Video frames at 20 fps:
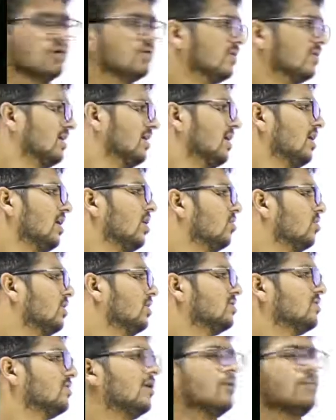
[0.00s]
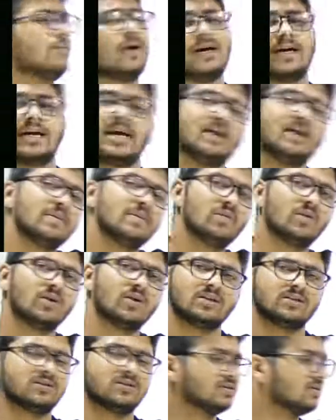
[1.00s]
Don't worry how this formula came and how
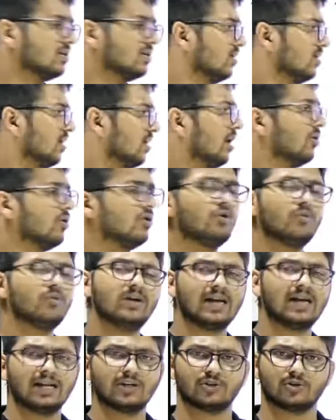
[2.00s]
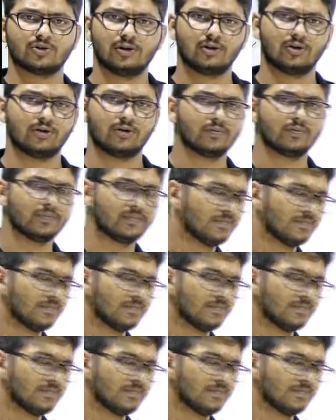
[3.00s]
to do it. I'll show it to you.